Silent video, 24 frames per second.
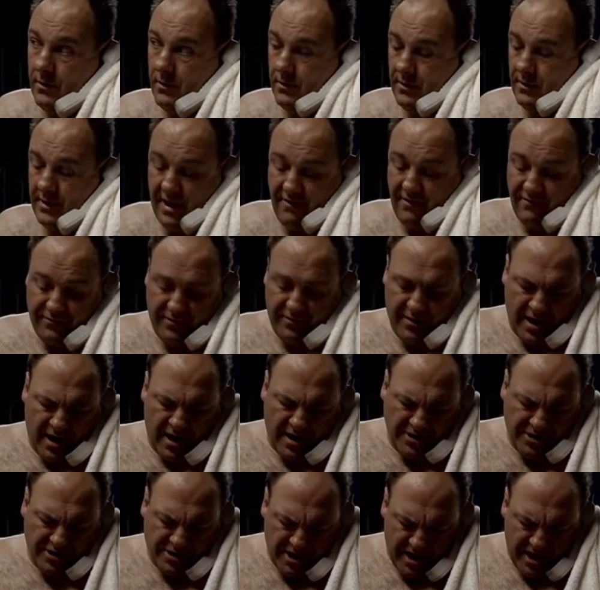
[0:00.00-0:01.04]
Left
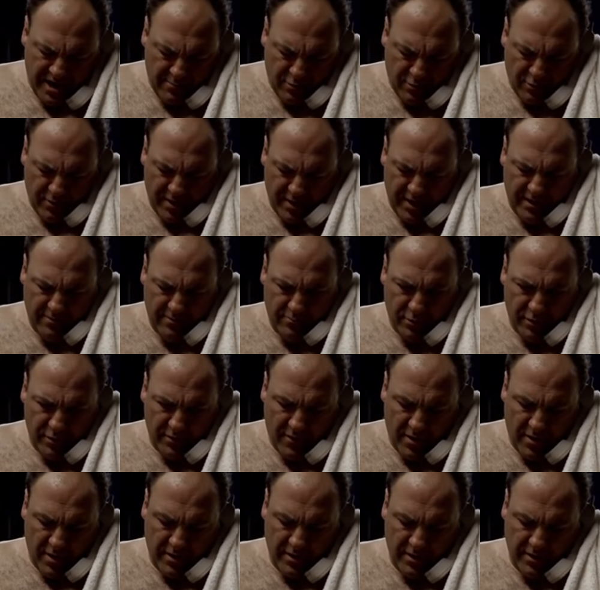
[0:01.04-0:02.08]
on Jamboree
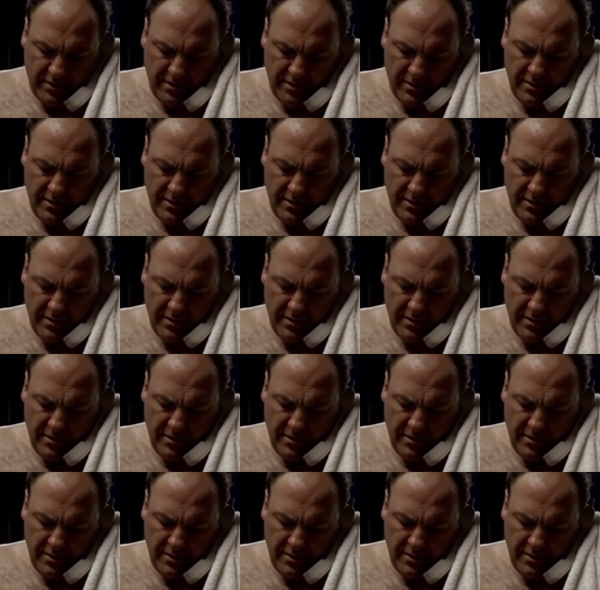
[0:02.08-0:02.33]
Boulevard?